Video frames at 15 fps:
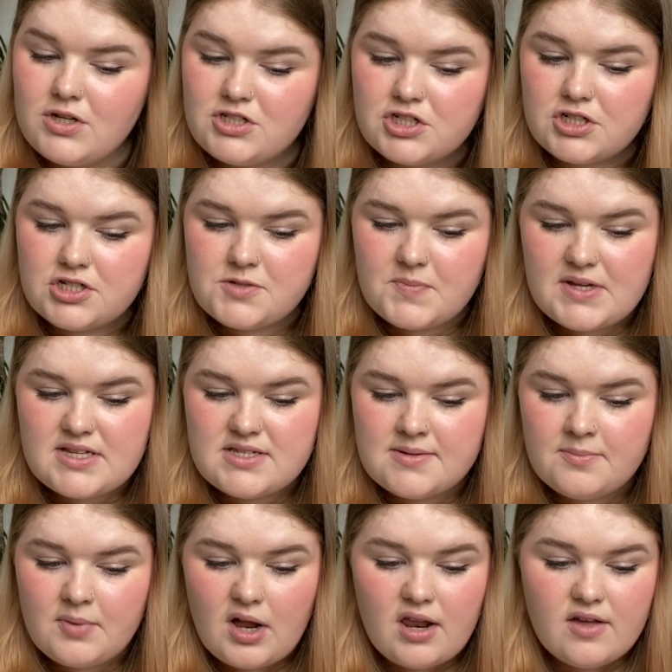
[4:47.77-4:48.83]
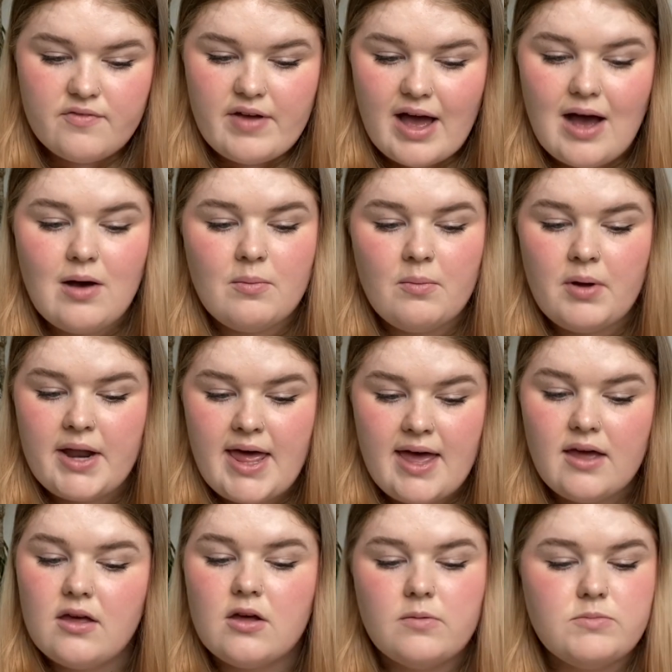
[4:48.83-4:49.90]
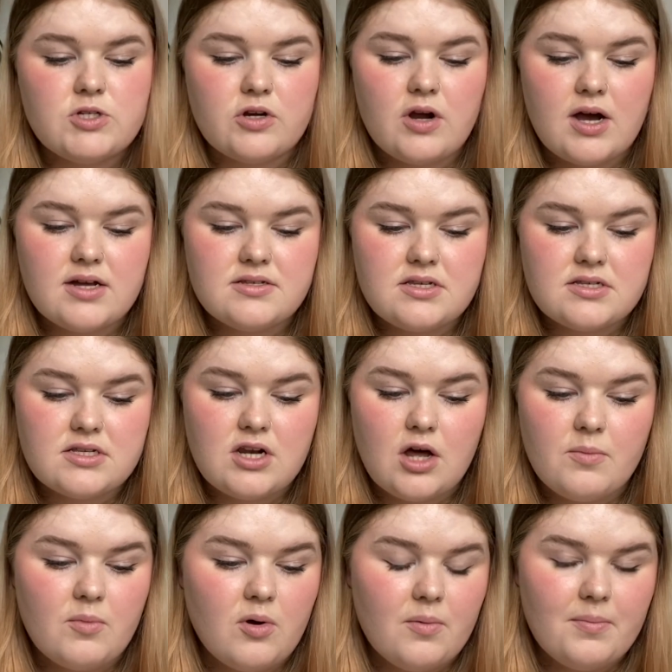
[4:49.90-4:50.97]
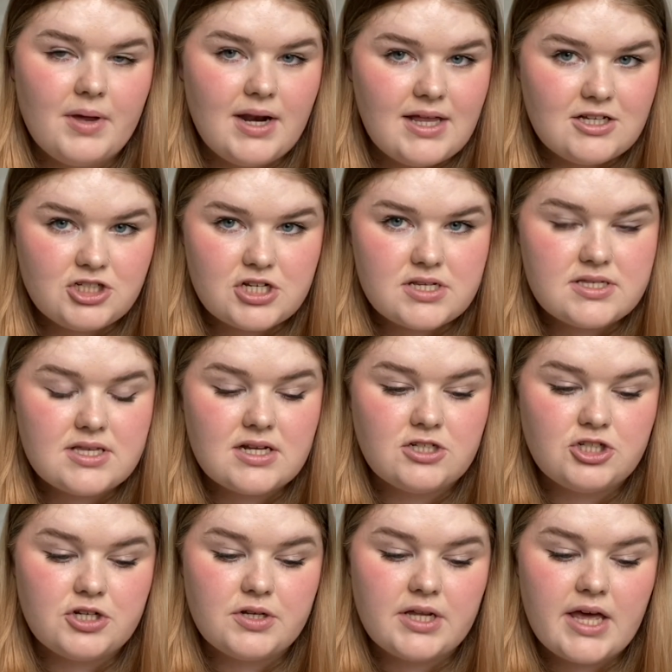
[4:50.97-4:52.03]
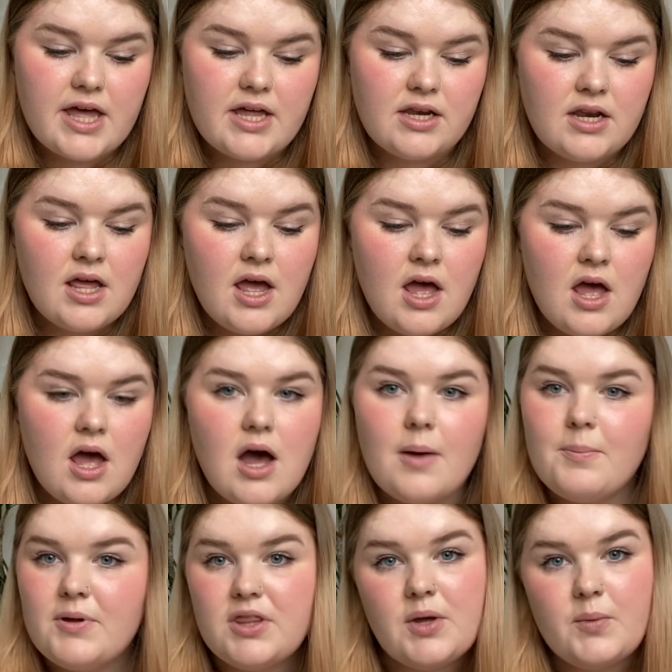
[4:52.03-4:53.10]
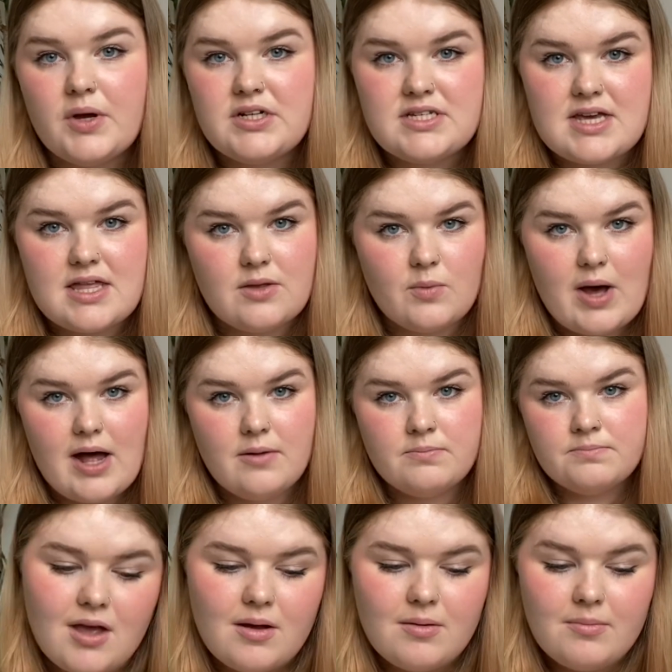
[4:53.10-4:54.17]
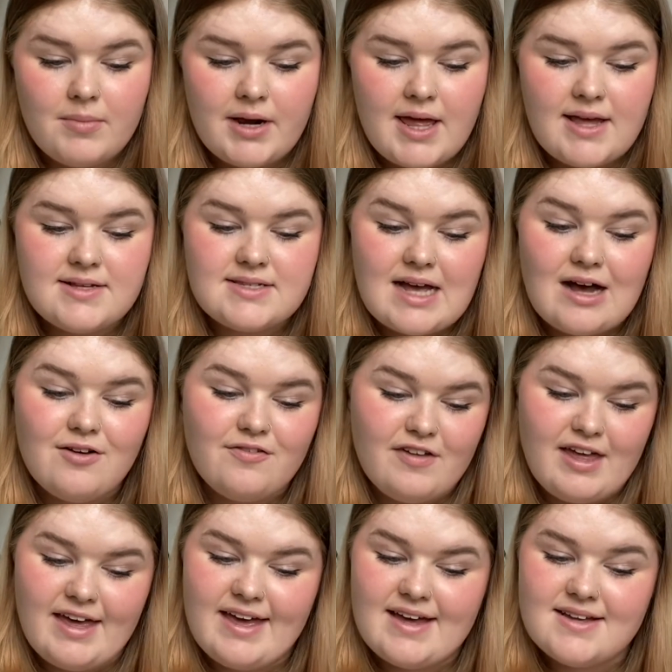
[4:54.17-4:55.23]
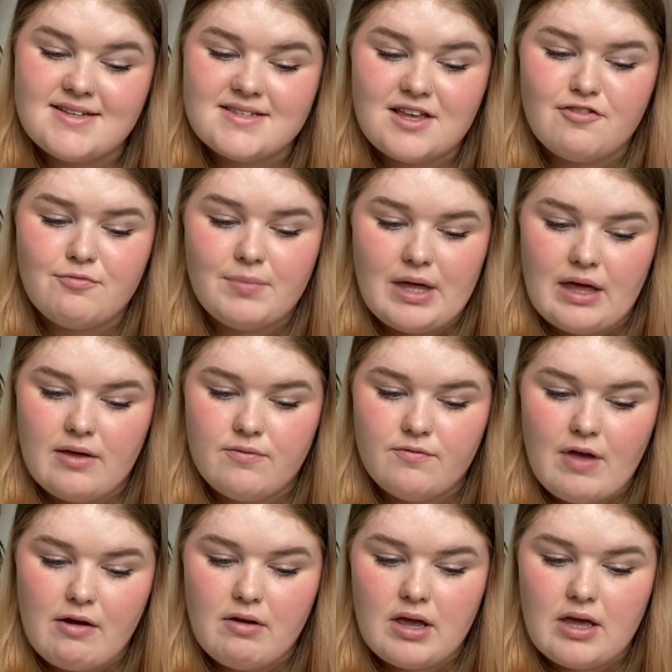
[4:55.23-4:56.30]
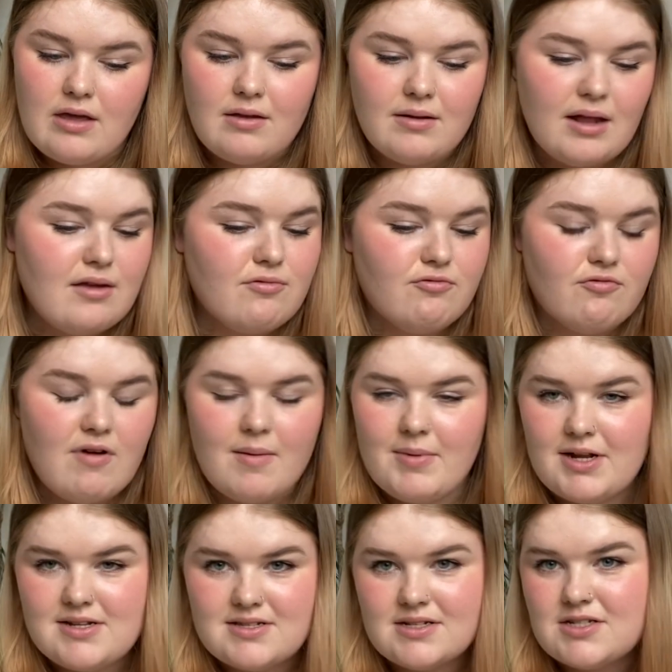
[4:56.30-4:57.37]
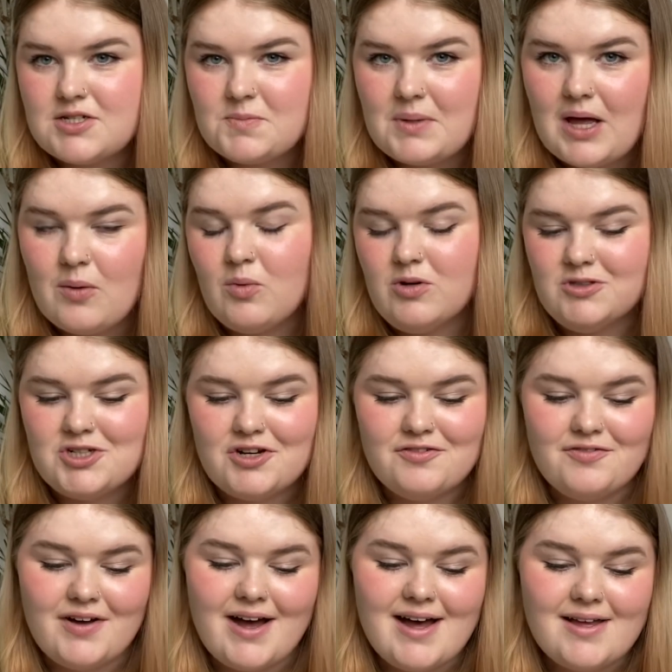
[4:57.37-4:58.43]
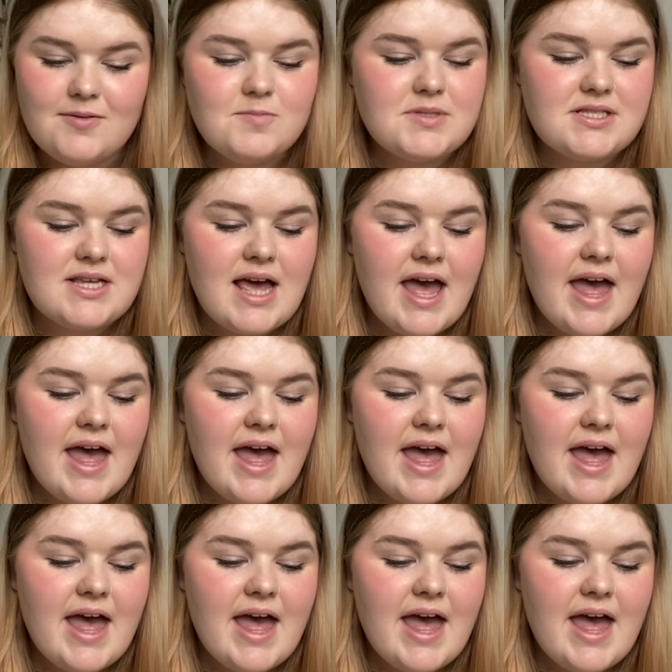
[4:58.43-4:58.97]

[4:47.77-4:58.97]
which could be symbolic for how Monet comes across as a lot more malicious than Julian, but they work together well. Monet's outfit here is giving me very like reminiscent to Blair Waldorf vibes,